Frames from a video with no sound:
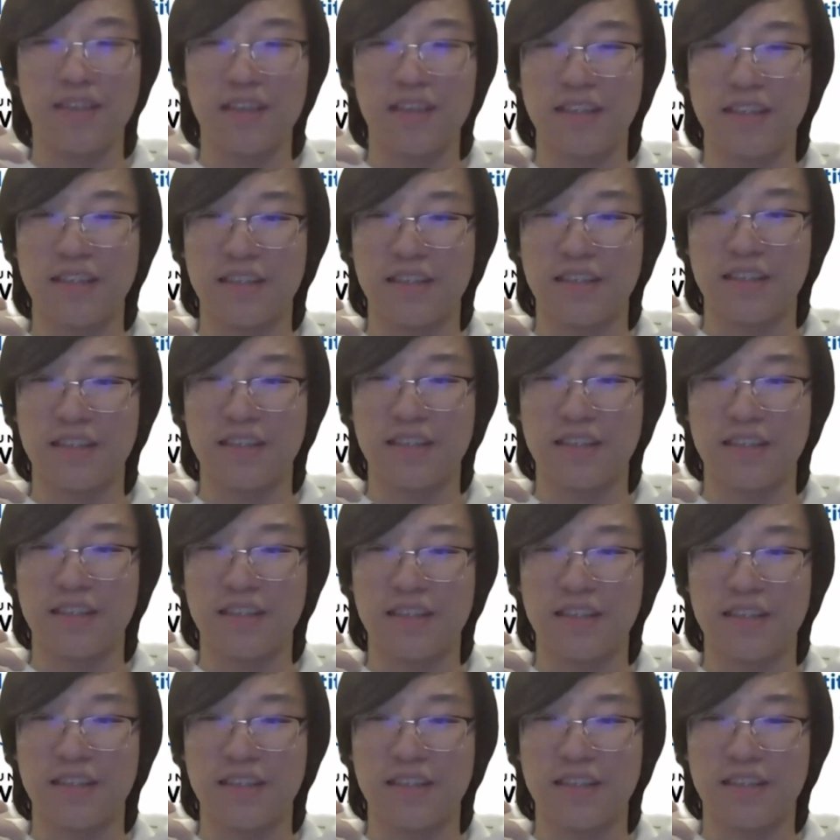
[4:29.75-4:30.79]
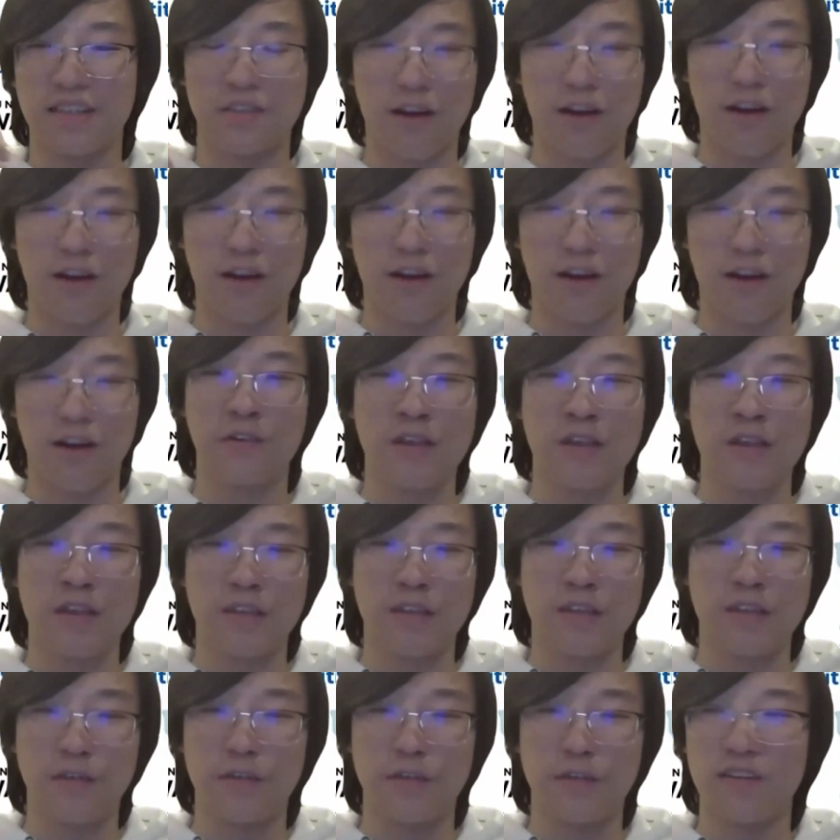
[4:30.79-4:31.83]
we can basically just
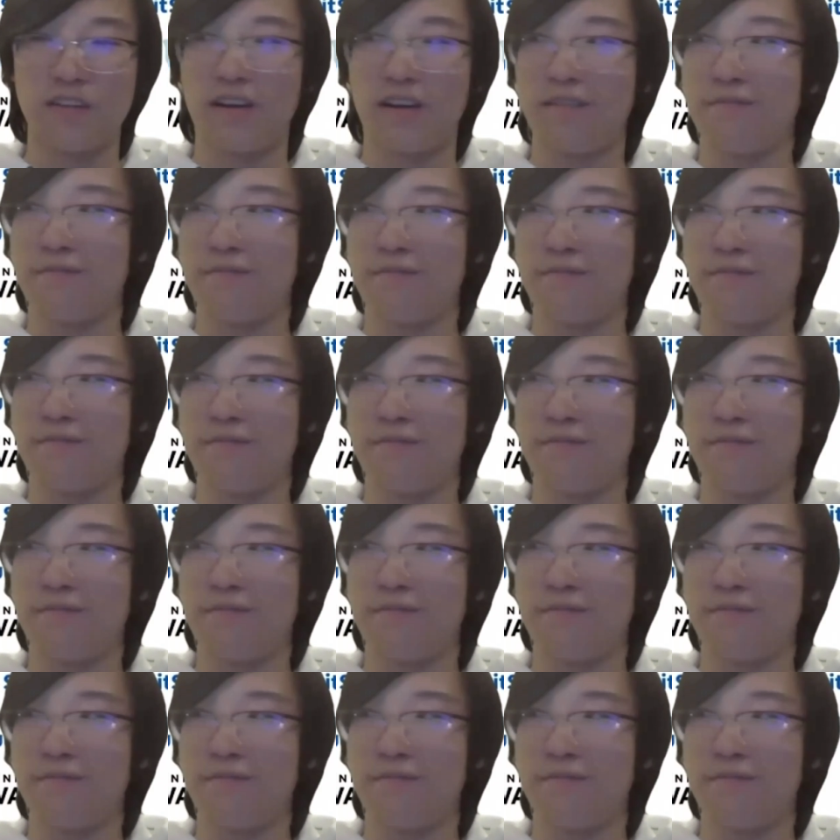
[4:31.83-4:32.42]
try to